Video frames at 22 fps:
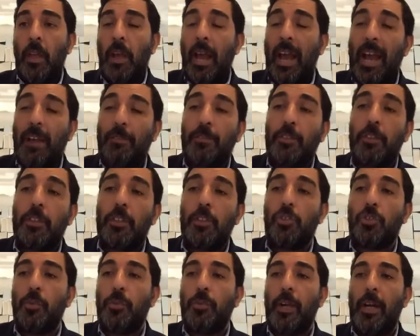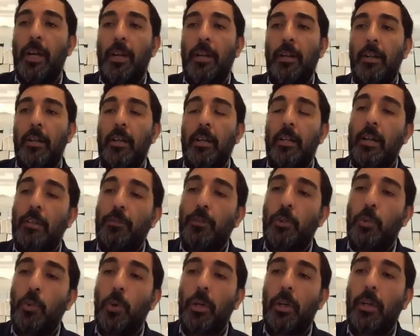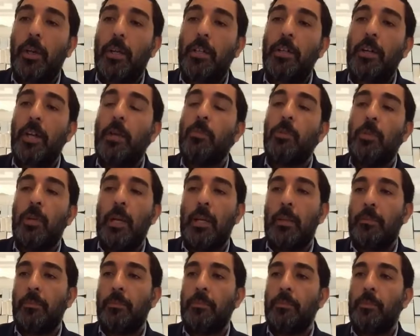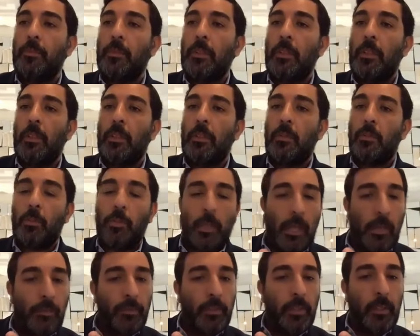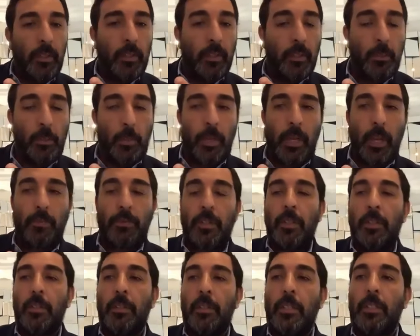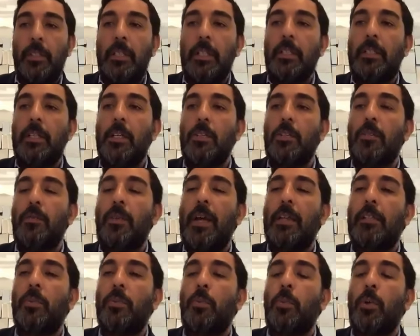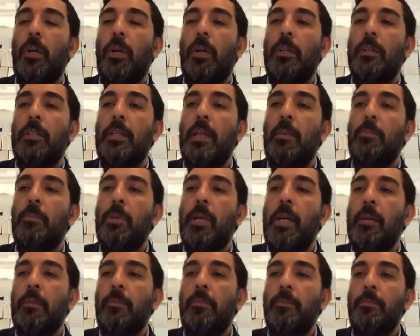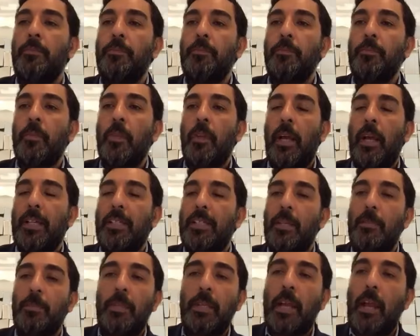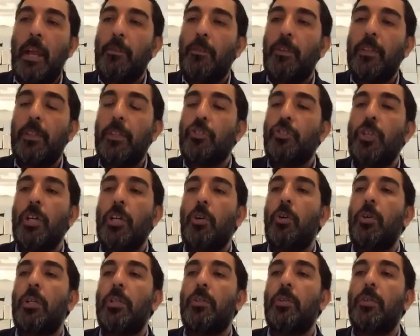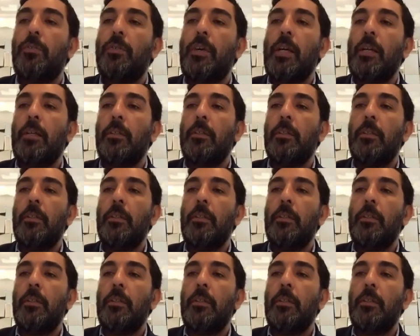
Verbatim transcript: After teshuvah, you have to work on your emunah. We gave the we gave the, the details of how to work on the emunah, accepting everything shakol tovah.